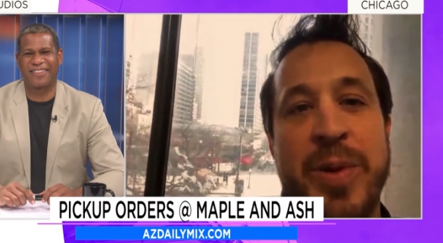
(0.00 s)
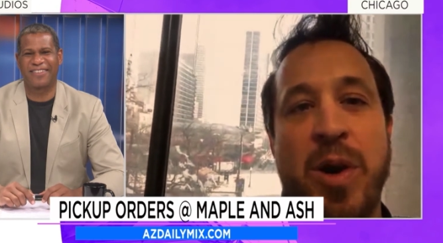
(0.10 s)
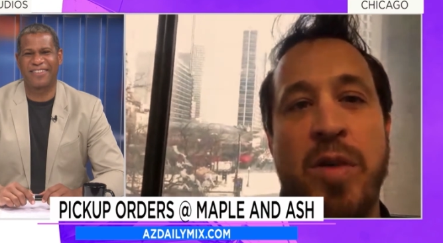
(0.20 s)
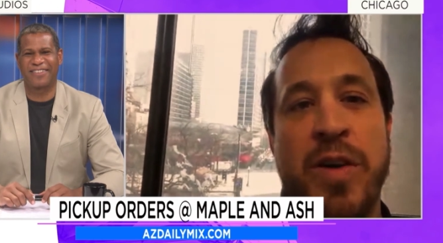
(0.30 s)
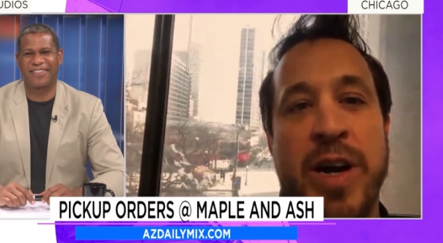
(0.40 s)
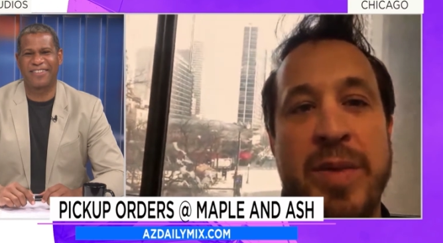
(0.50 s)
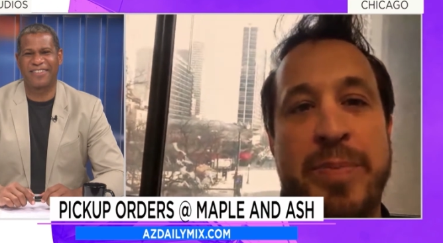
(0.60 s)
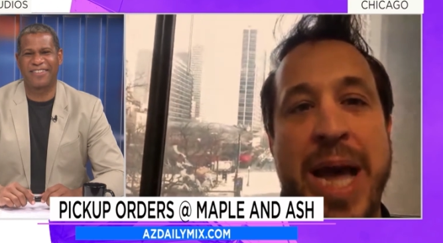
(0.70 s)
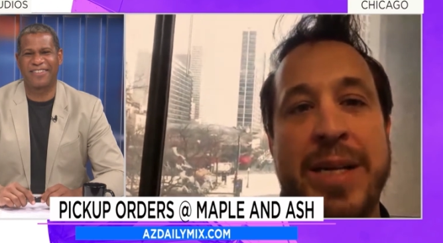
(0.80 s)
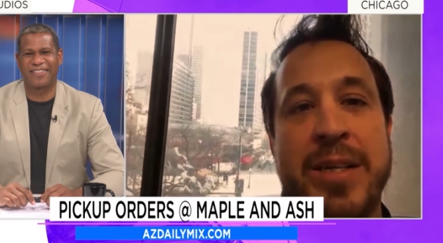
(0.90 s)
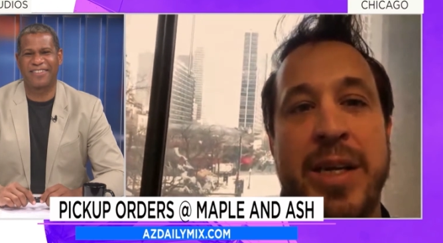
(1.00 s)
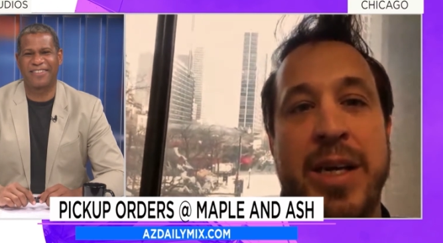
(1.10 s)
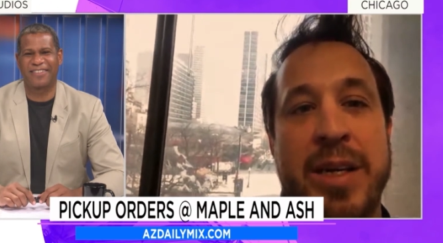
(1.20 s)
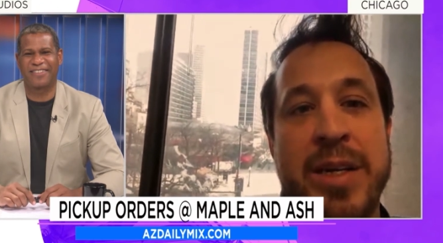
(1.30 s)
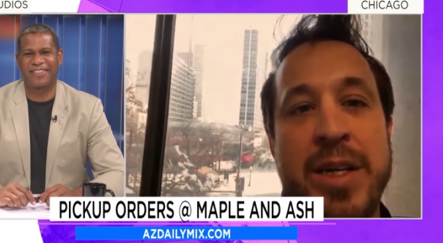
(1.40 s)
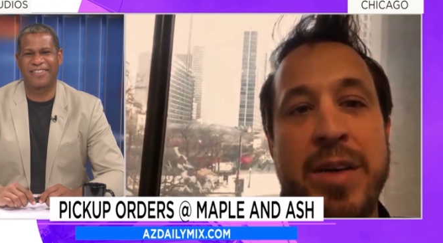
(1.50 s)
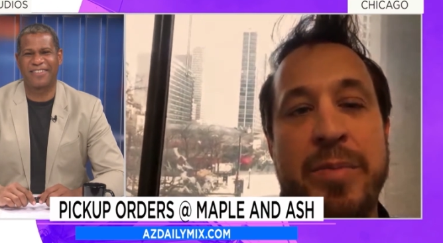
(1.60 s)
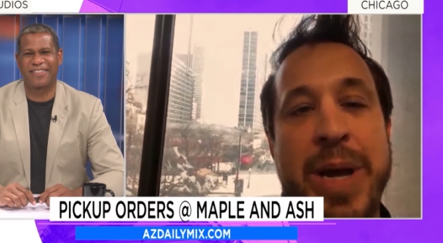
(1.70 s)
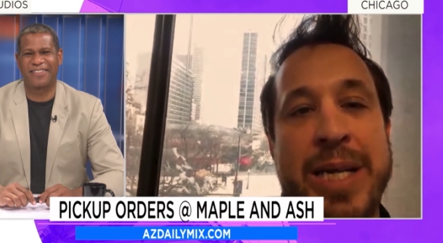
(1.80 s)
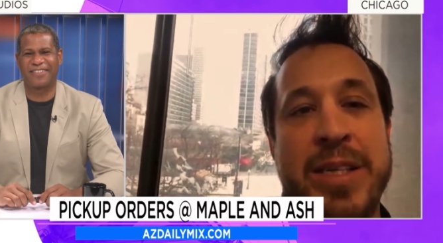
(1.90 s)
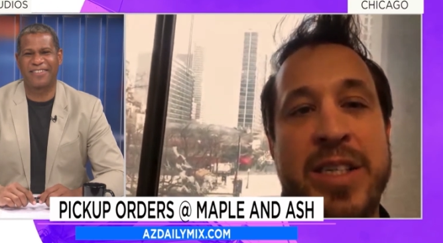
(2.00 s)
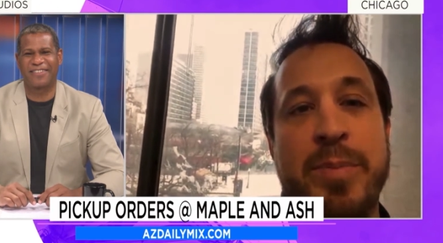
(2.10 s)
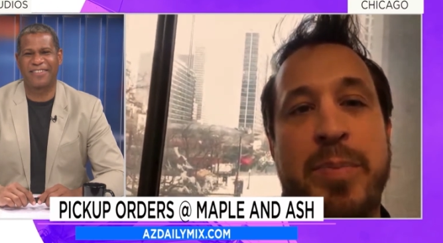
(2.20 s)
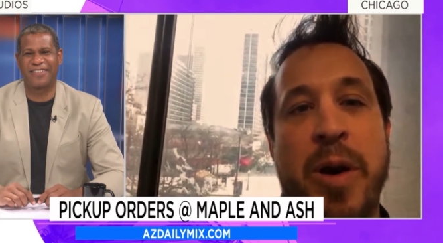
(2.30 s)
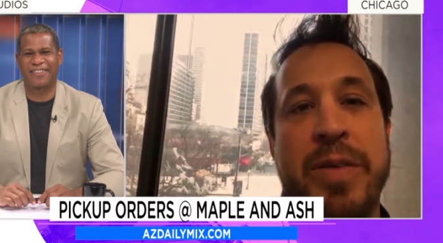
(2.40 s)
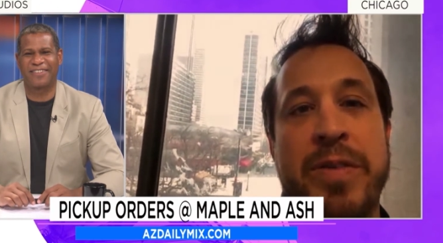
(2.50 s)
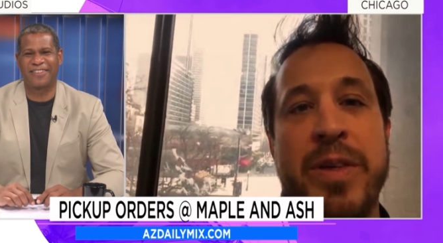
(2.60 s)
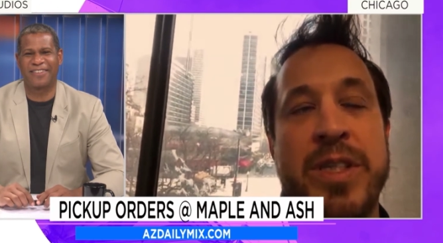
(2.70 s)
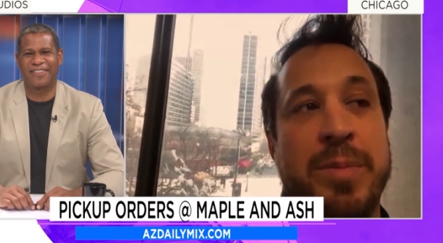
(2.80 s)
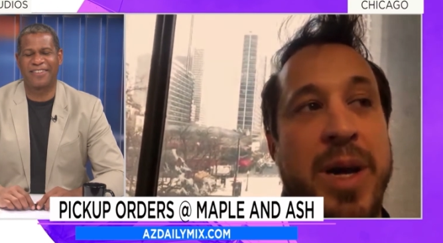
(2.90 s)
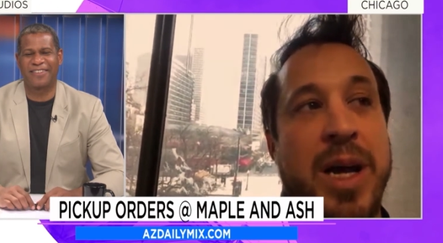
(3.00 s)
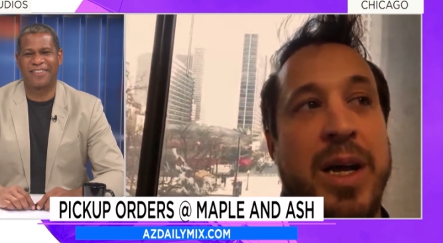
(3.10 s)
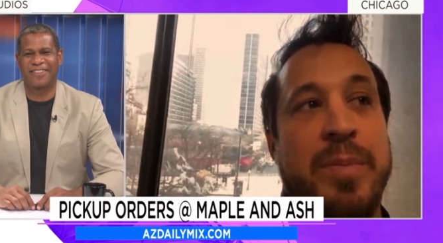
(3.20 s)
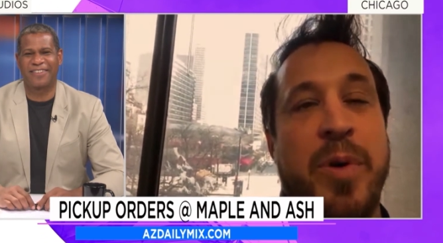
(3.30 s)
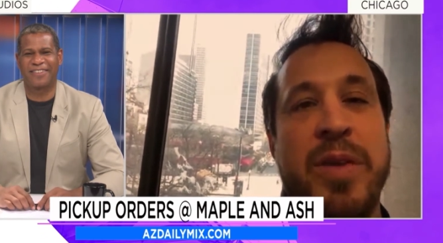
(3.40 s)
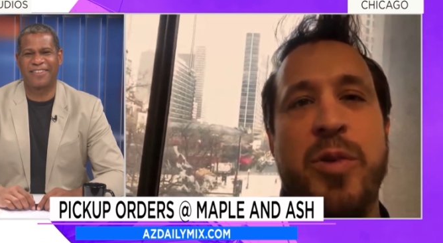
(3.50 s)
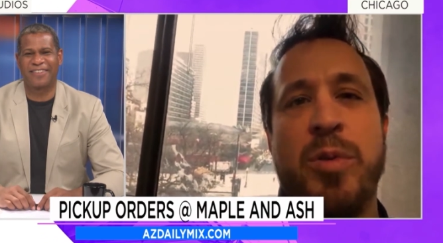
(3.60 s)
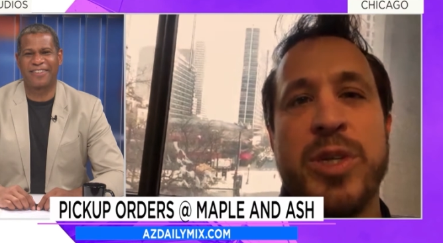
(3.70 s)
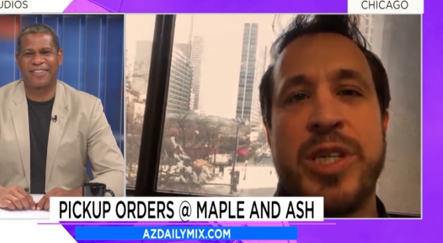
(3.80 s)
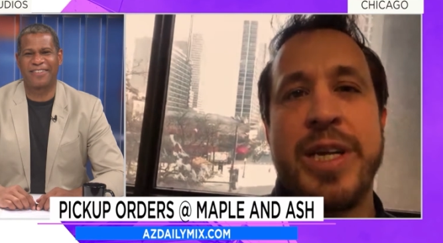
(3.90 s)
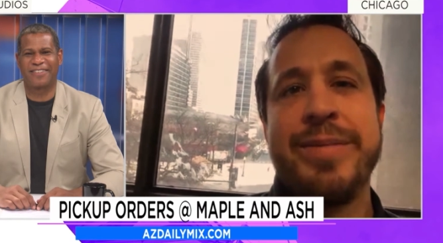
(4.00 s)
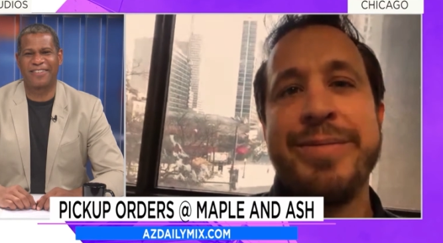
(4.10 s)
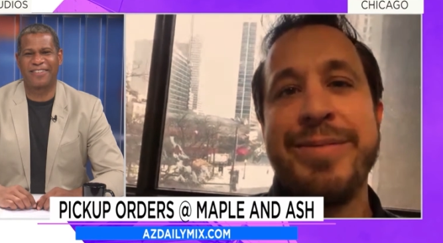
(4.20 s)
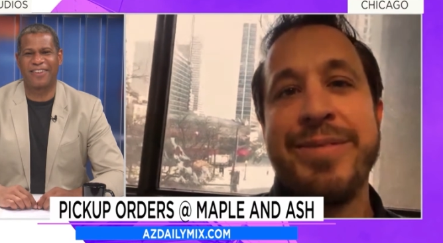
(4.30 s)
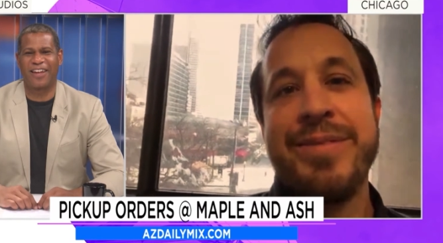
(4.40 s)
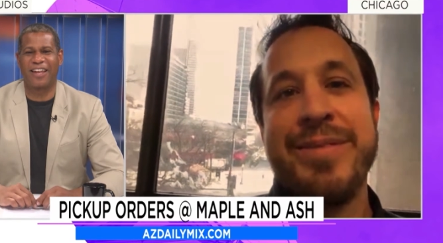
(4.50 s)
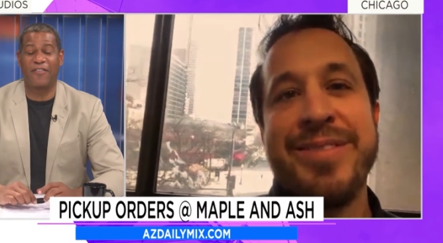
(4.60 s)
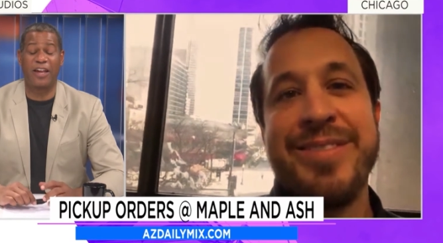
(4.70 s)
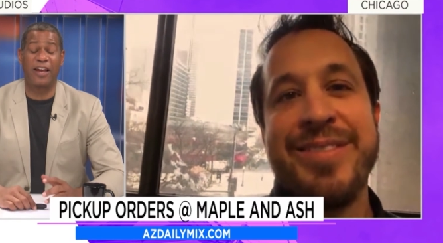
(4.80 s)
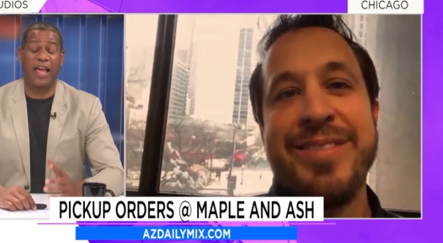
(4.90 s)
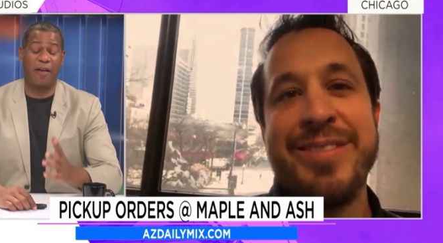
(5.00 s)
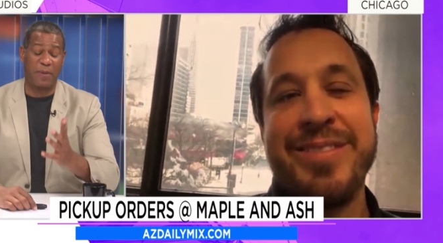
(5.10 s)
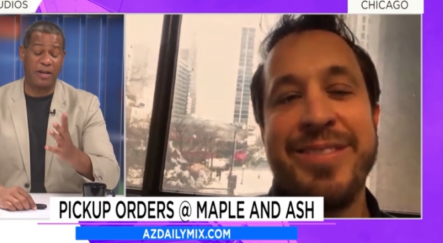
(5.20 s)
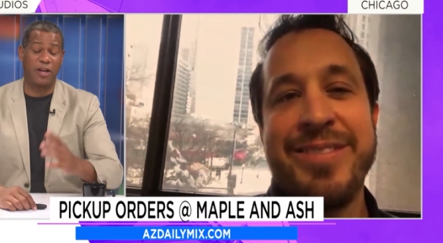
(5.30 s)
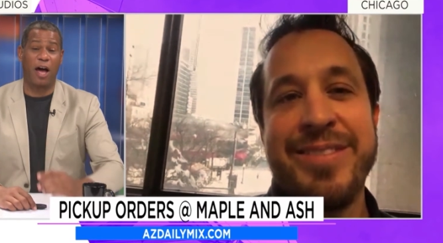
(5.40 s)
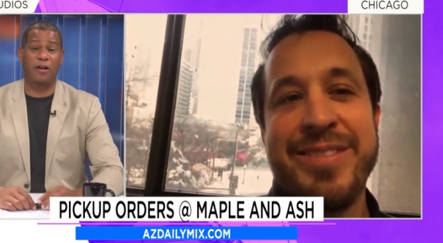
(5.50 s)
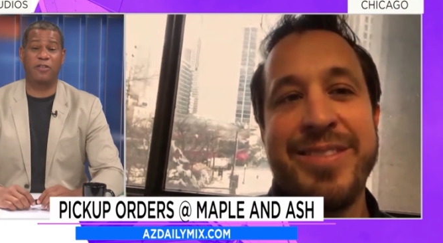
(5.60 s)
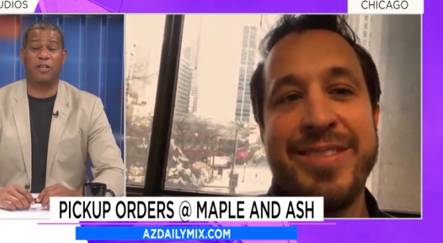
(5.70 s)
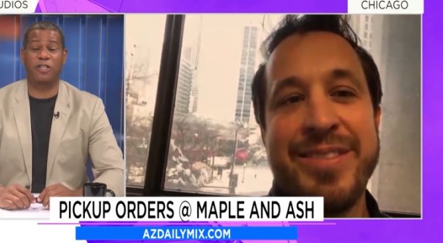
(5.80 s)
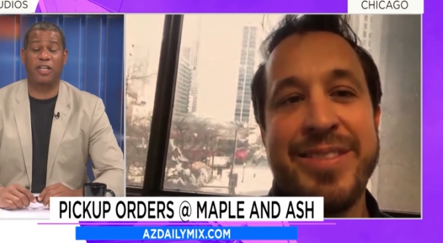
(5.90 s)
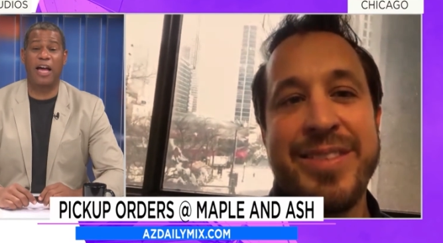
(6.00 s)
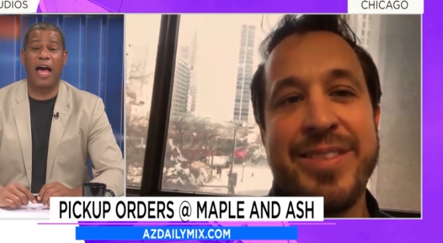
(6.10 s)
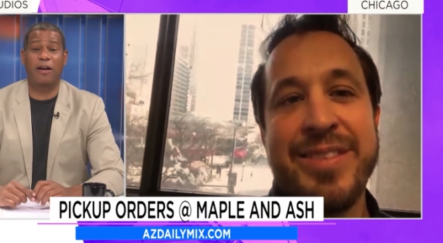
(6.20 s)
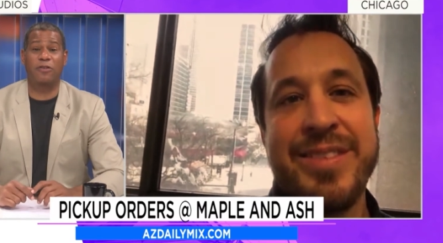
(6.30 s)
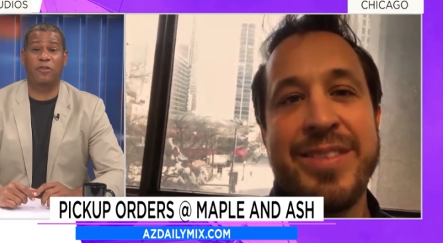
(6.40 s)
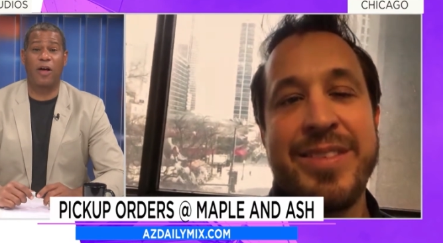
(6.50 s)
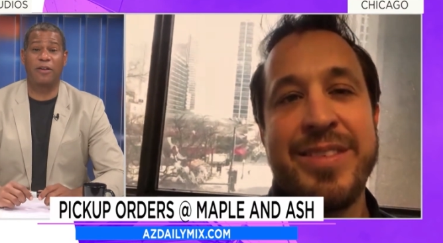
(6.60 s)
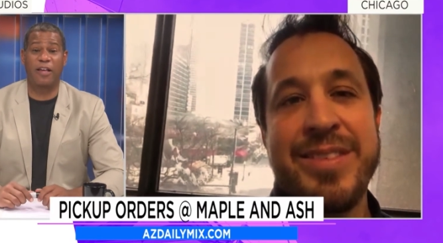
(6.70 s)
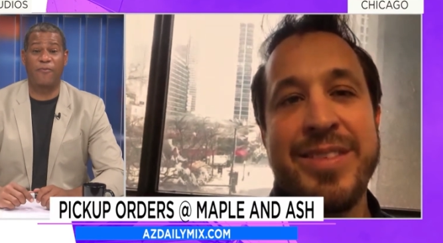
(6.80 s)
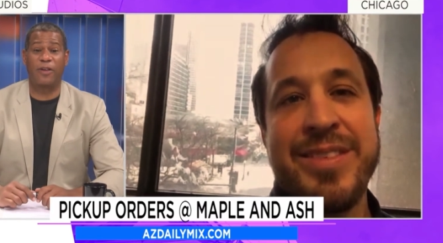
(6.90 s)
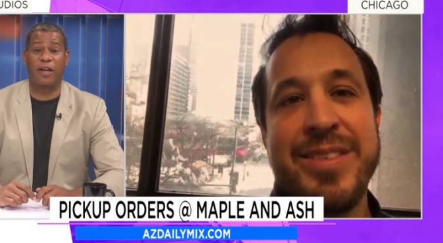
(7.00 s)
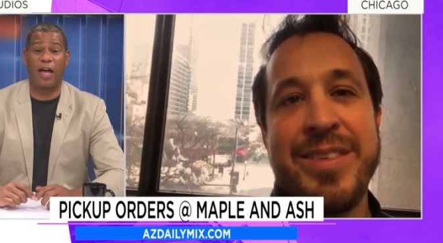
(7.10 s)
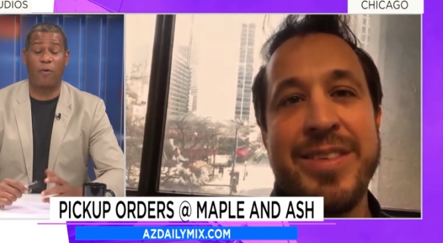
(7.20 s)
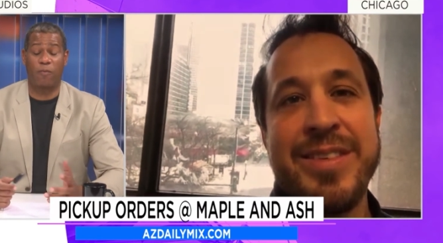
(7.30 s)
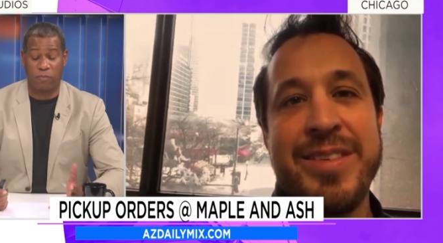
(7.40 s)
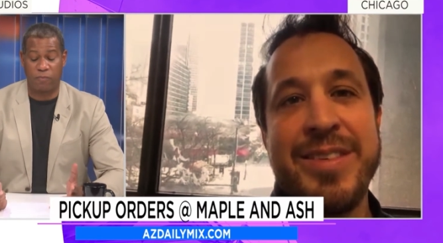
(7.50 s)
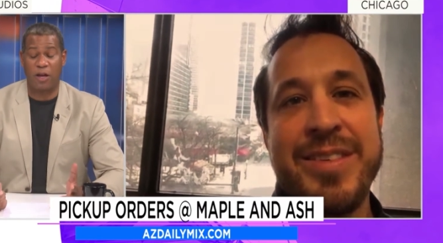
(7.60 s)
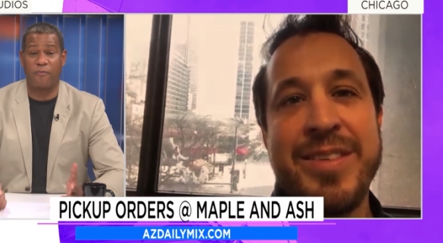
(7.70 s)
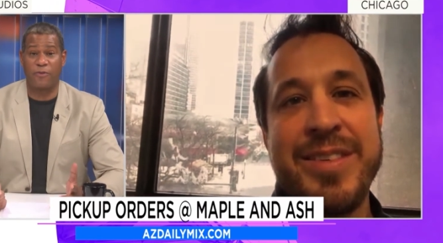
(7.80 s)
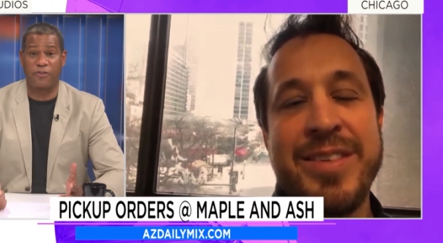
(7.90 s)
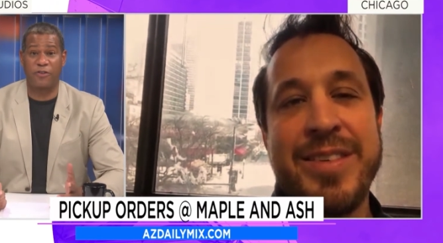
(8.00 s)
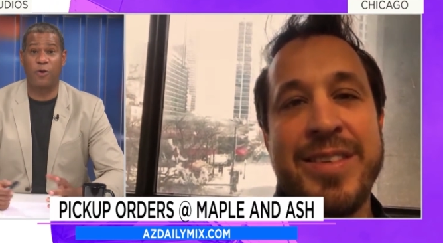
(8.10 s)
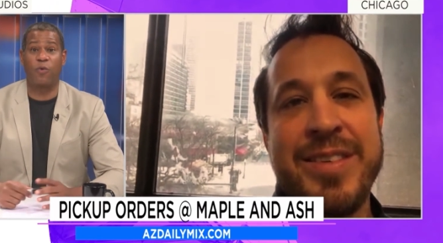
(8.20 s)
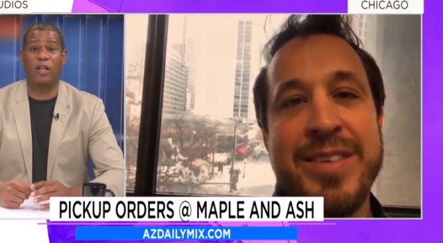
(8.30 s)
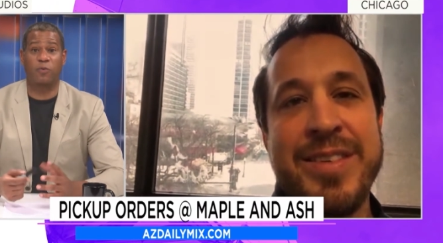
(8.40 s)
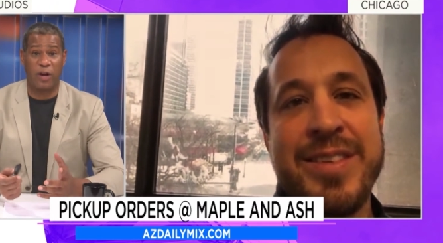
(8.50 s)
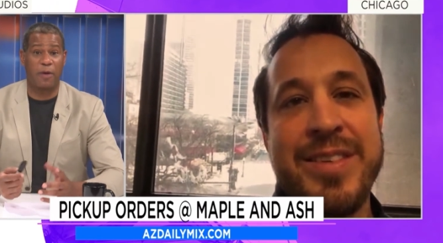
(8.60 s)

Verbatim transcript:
Speaker 1: to be over and back to back to some part of some uh, part of normalcy.
Speaker 2: So I love it. And hey, my daughter's there in Chicago, so I definitely uh, come visit you once we're